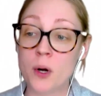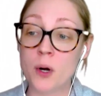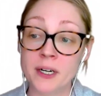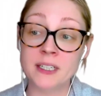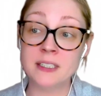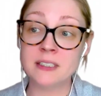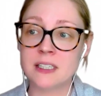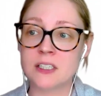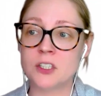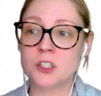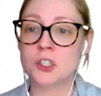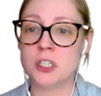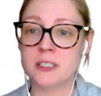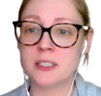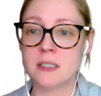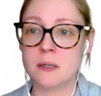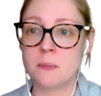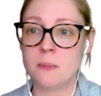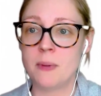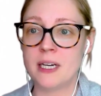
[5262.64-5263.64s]
ordinances
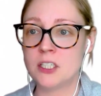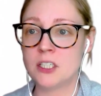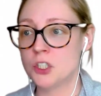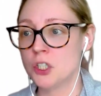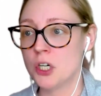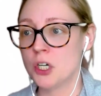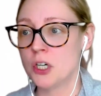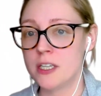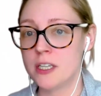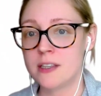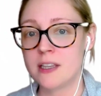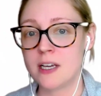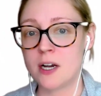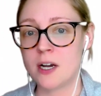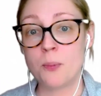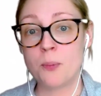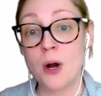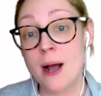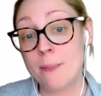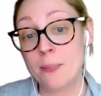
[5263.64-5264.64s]
just to make sure that
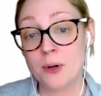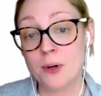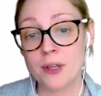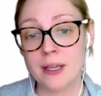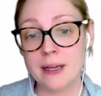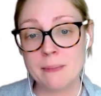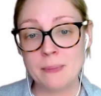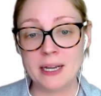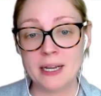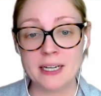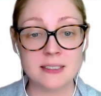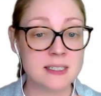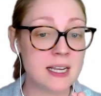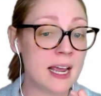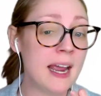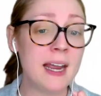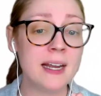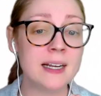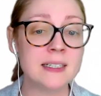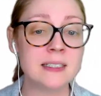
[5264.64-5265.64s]
they're properly
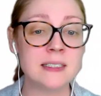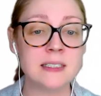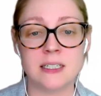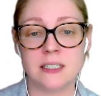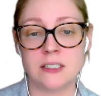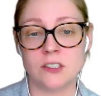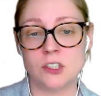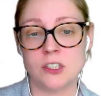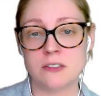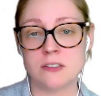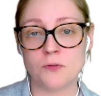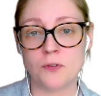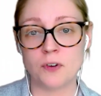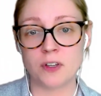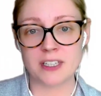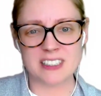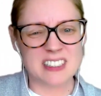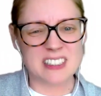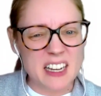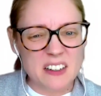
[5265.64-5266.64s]
maintained and just
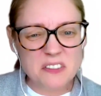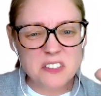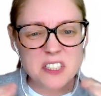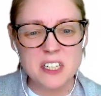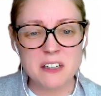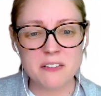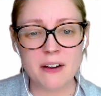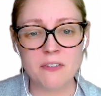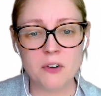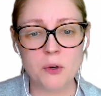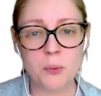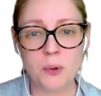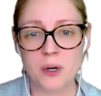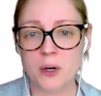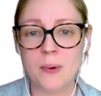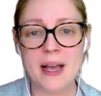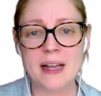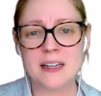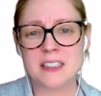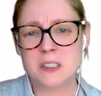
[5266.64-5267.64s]
for the safety of
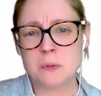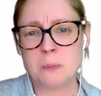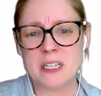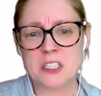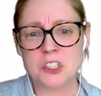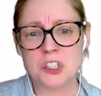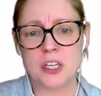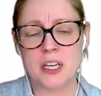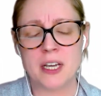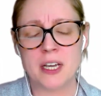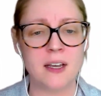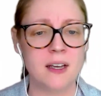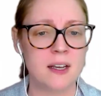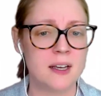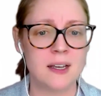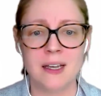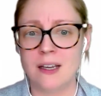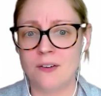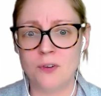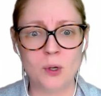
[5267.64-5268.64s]
everyone around, especially
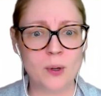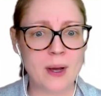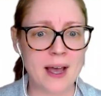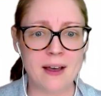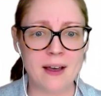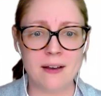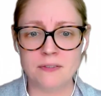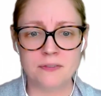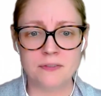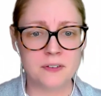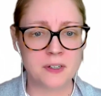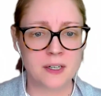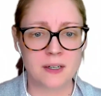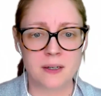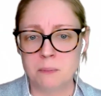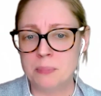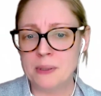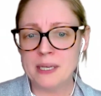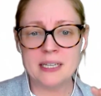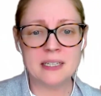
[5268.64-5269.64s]
if you have
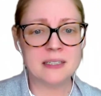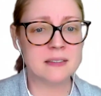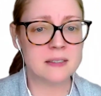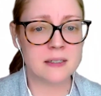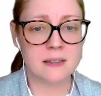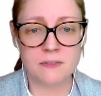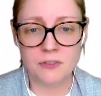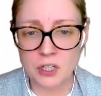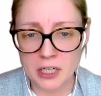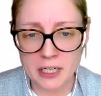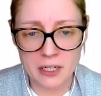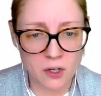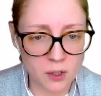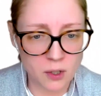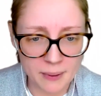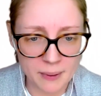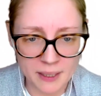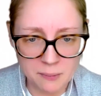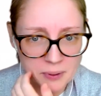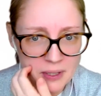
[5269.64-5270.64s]
bees in a very
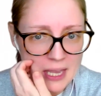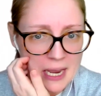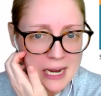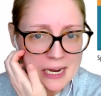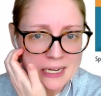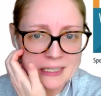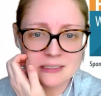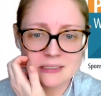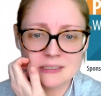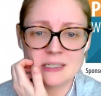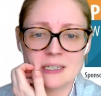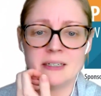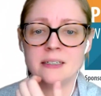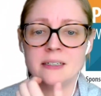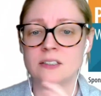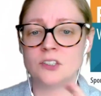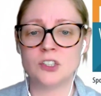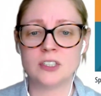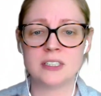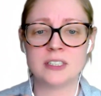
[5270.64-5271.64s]
urban place
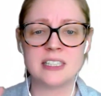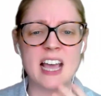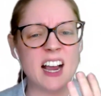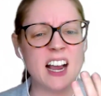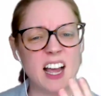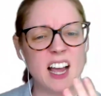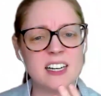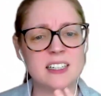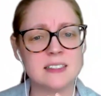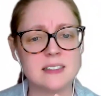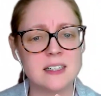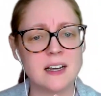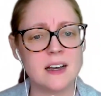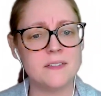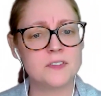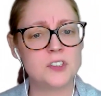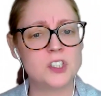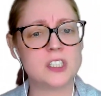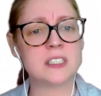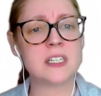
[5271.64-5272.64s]
and just that kind of
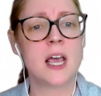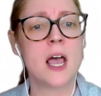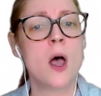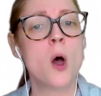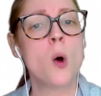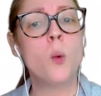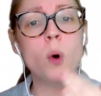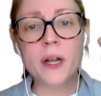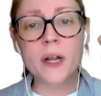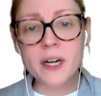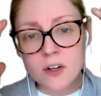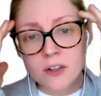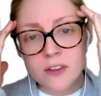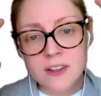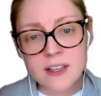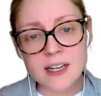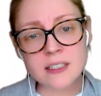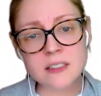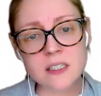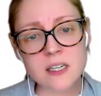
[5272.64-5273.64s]
stuff. Just what are
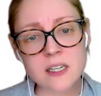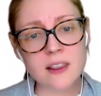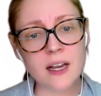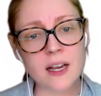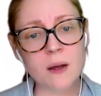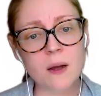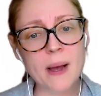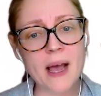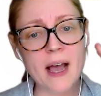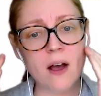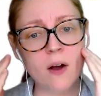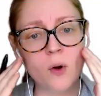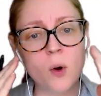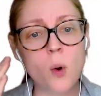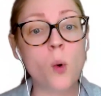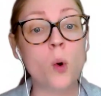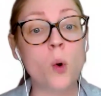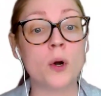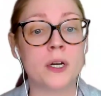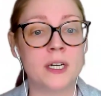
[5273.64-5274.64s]
the things to think
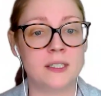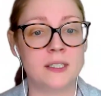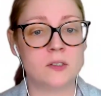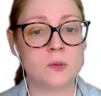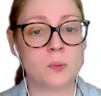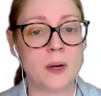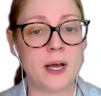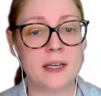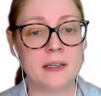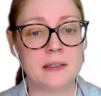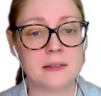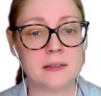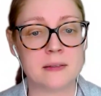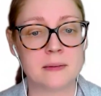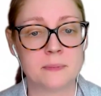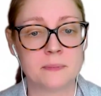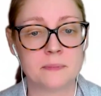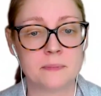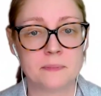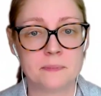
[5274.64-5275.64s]
about ordinance
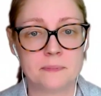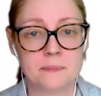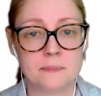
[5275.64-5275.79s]
wise?